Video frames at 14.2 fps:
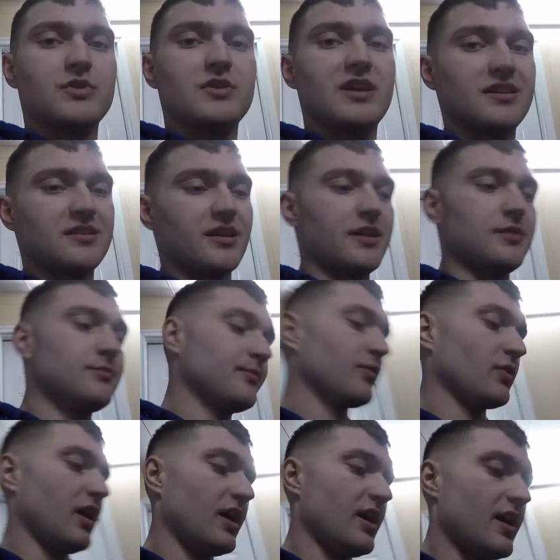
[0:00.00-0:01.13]
inside.
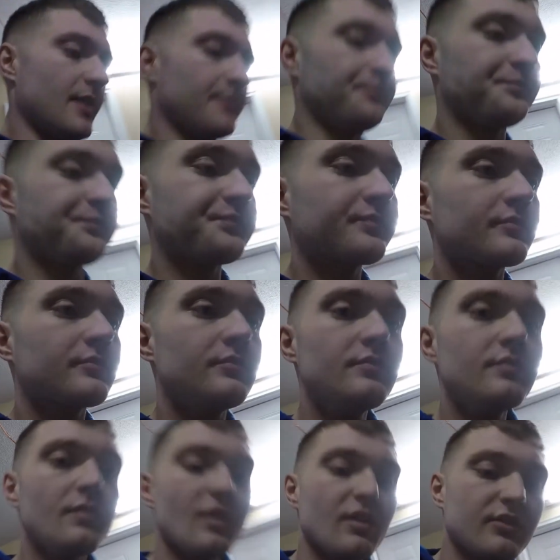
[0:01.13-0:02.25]

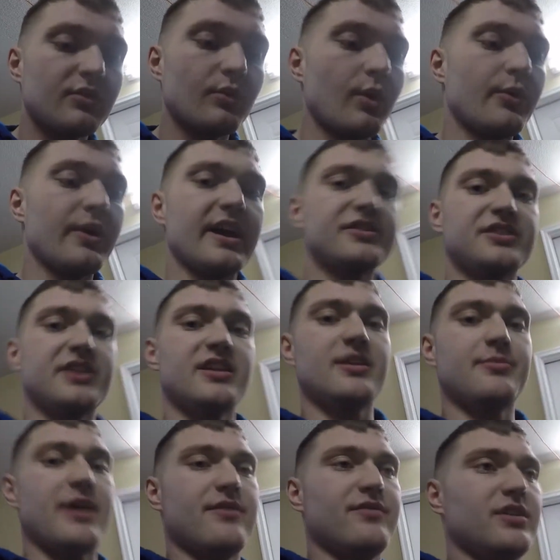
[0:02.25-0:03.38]
So what we actually ended
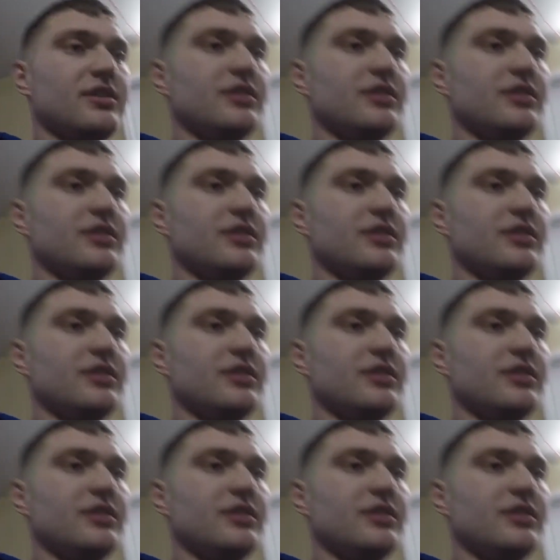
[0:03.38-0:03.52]
up having to